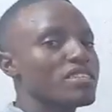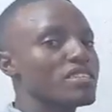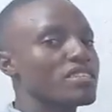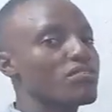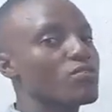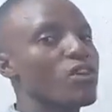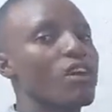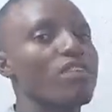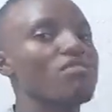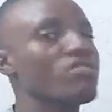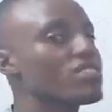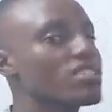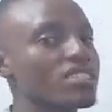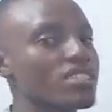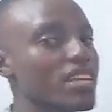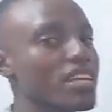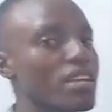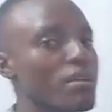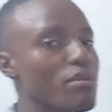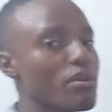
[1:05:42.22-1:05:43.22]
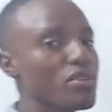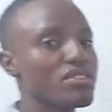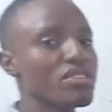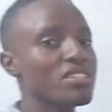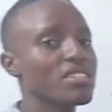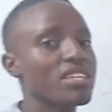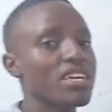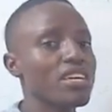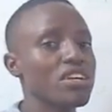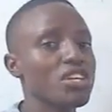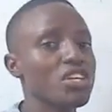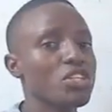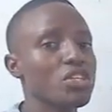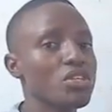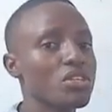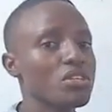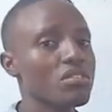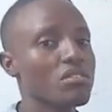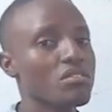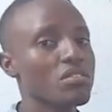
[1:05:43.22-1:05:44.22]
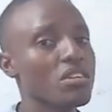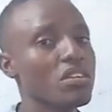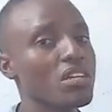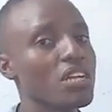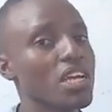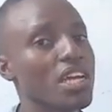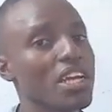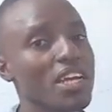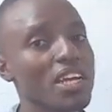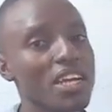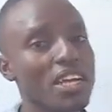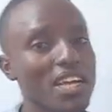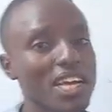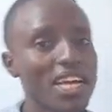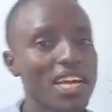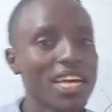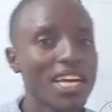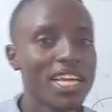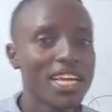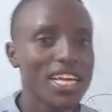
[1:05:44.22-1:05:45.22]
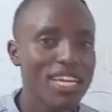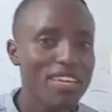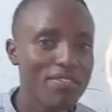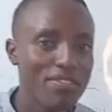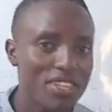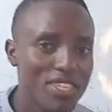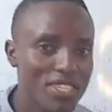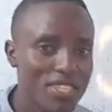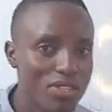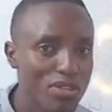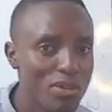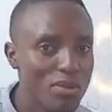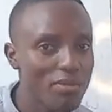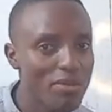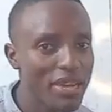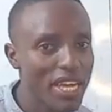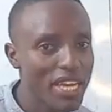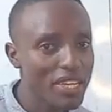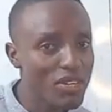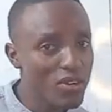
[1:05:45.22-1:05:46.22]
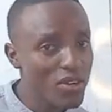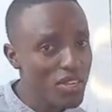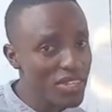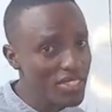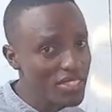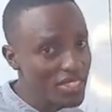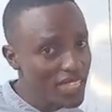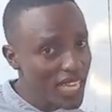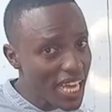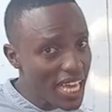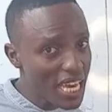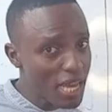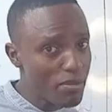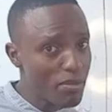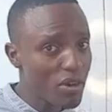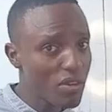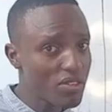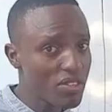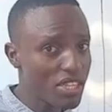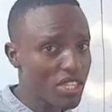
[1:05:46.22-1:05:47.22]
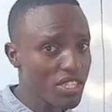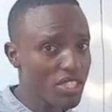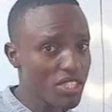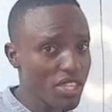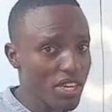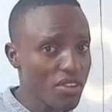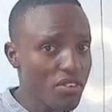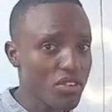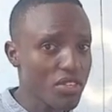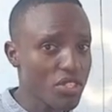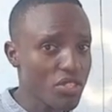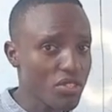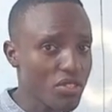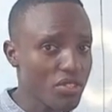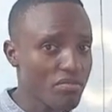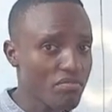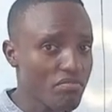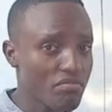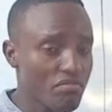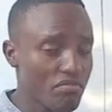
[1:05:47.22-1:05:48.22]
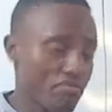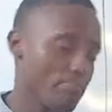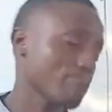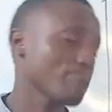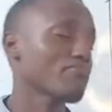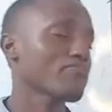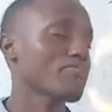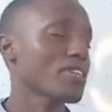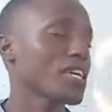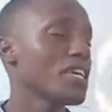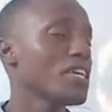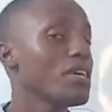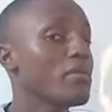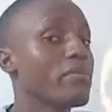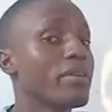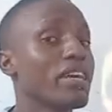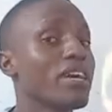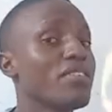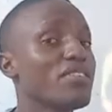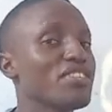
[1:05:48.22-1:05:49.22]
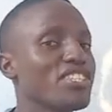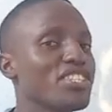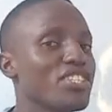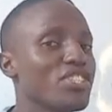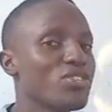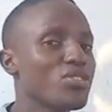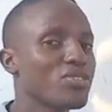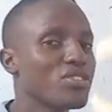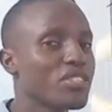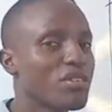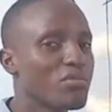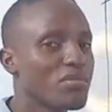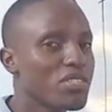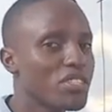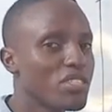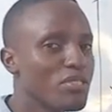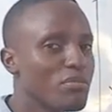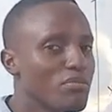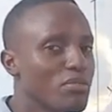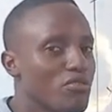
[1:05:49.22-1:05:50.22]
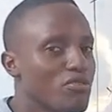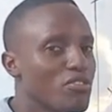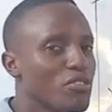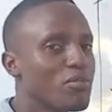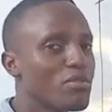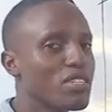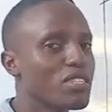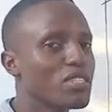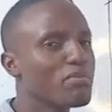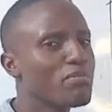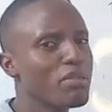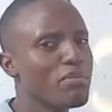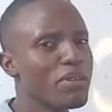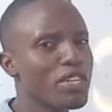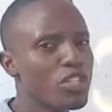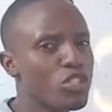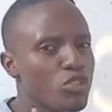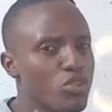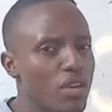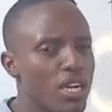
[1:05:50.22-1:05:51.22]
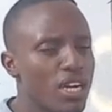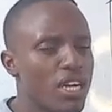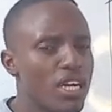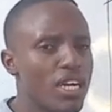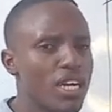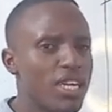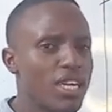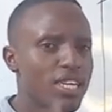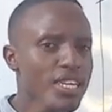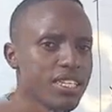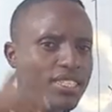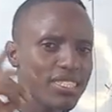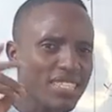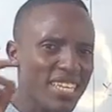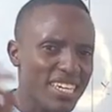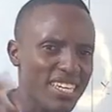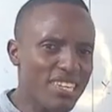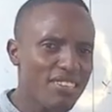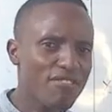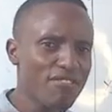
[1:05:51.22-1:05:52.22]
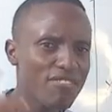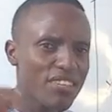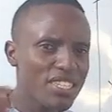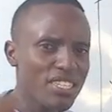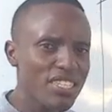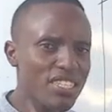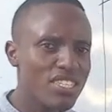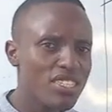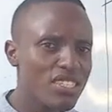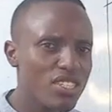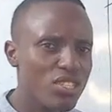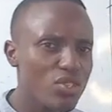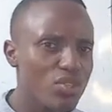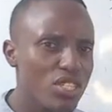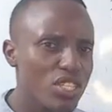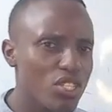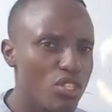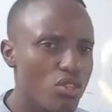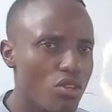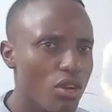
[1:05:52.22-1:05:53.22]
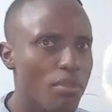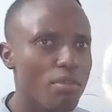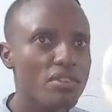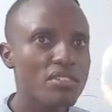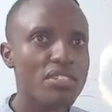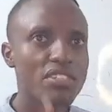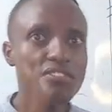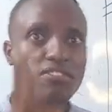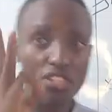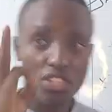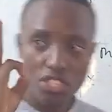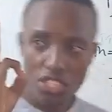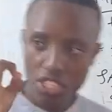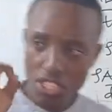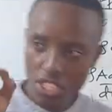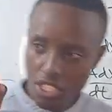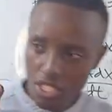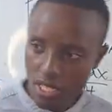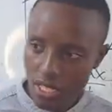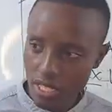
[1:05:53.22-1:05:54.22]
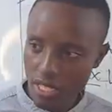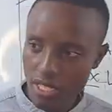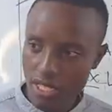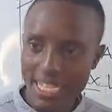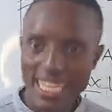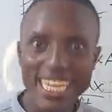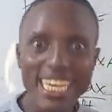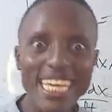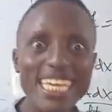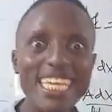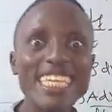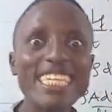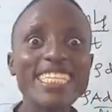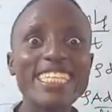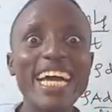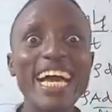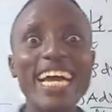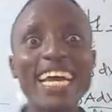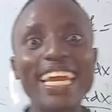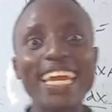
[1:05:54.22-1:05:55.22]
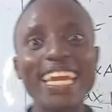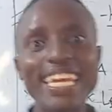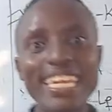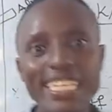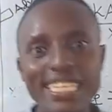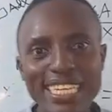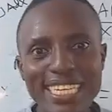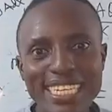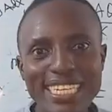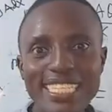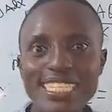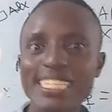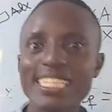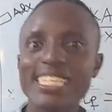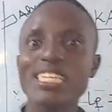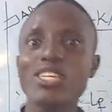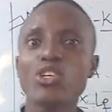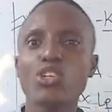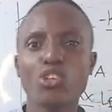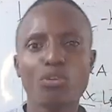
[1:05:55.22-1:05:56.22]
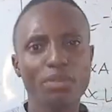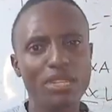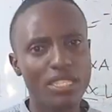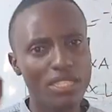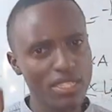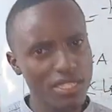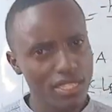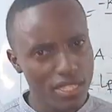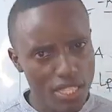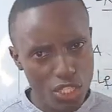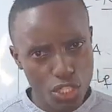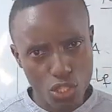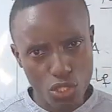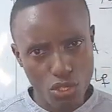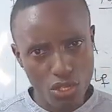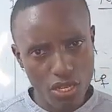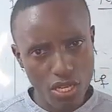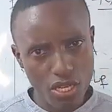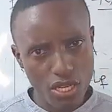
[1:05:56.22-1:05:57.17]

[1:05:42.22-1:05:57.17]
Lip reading: if you haven't started about integration, leave this room, go and start about the integration. But I will teach you some simple formulas. But make sure, studying physics, you need to know about differentiation, integration, trigonometric ratio.